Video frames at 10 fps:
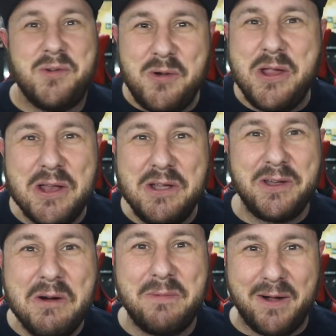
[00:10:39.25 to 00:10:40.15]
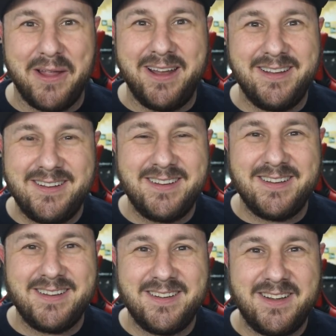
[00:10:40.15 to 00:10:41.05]
What are you going to do about it?
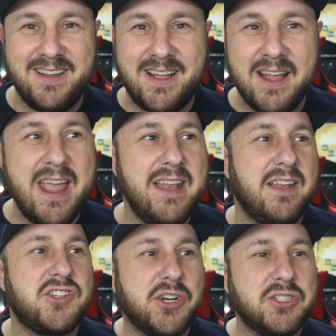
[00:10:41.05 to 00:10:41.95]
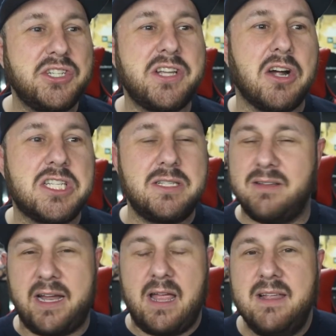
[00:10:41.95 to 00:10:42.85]
Again, churches are
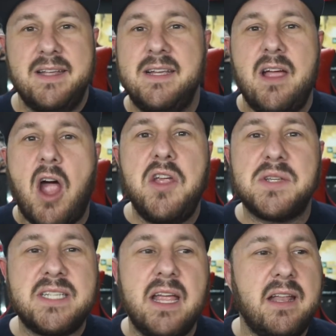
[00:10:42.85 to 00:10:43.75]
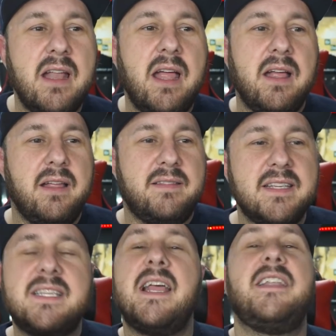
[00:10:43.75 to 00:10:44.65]
like, are you saying uh,
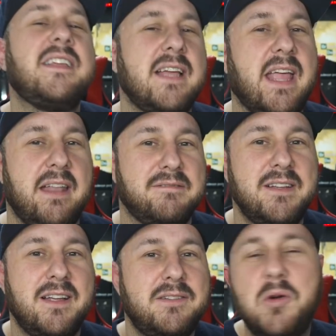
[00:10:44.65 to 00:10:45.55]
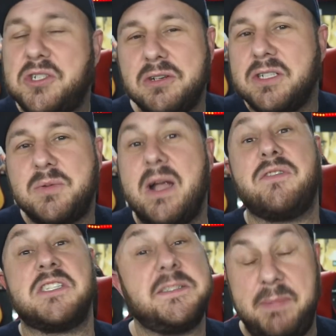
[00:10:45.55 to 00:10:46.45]
this and this again? No churches would
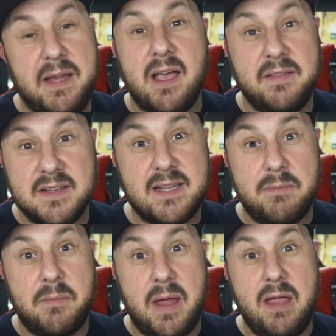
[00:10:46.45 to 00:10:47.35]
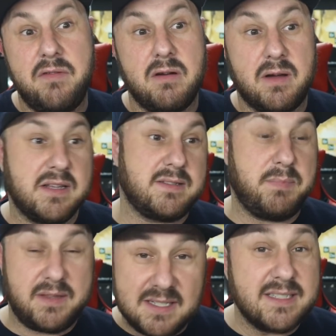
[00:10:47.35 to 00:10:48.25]
ever speak on this type of behavior because
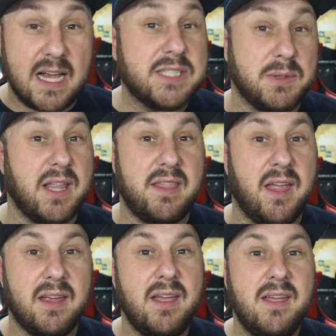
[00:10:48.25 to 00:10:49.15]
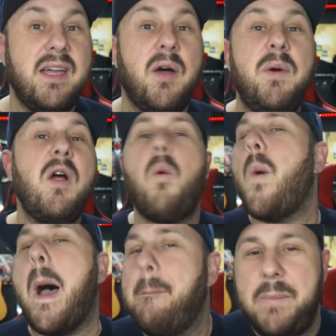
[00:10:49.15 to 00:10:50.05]
but this is actually what they think. We don't
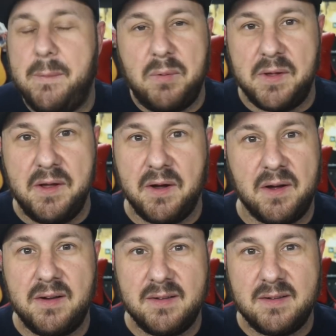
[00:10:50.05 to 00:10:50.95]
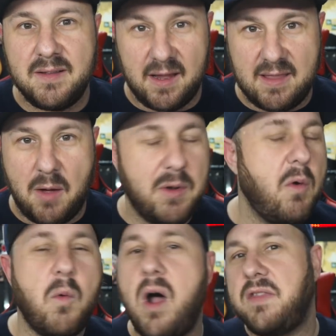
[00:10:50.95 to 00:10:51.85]
want people here like that. We
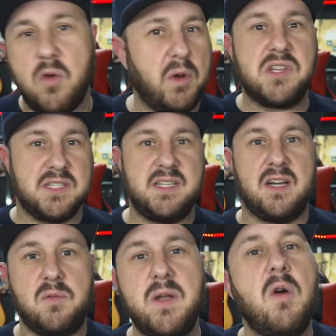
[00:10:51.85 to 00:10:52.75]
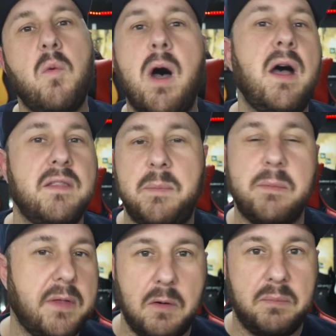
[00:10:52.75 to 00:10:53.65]
don't want the witches here. We don't want the
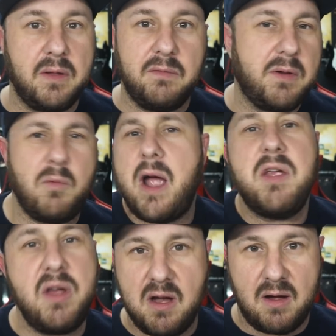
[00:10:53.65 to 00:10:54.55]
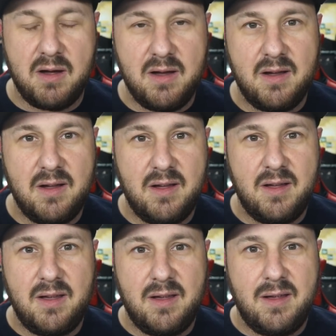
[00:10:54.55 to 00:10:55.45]
people that don't believe. Why are you here?
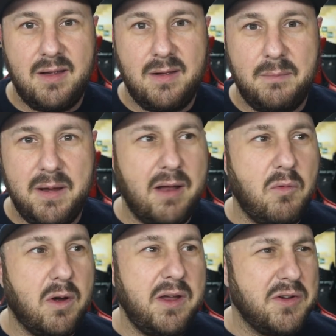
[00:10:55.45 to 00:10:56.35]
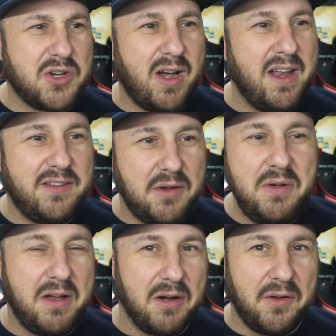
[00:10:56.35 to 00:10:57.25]
But again, what are you trying to do
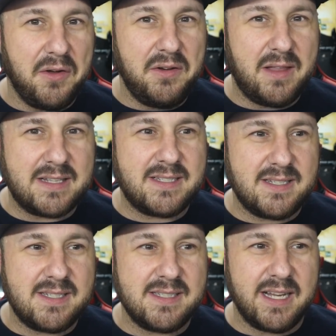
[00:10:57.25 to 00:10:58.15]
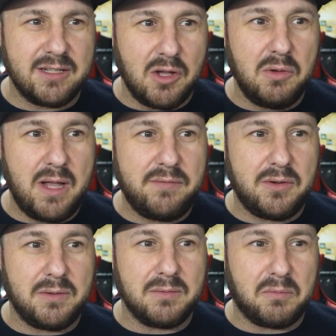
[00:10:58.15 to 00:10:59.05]
here, dude? That's this is like low
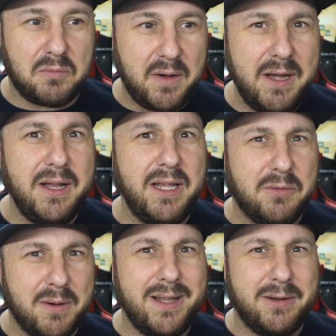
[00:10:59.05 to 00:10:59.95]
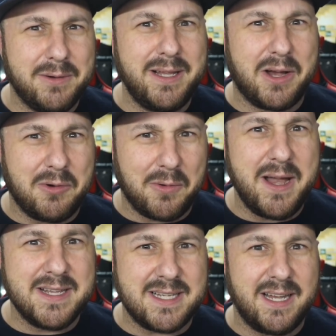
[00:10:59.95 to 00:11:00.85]
level, really, really, really
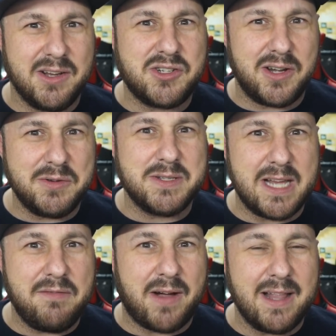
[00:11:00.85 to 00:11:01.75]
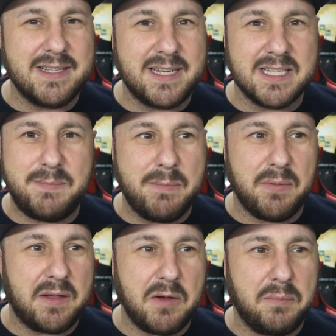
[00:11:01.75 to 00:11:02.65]
crazy. You're trying to incite violence against
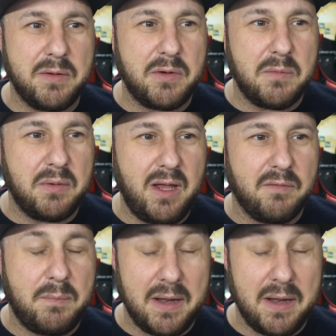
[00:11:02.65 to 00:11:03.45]
people that don't believe what you believe.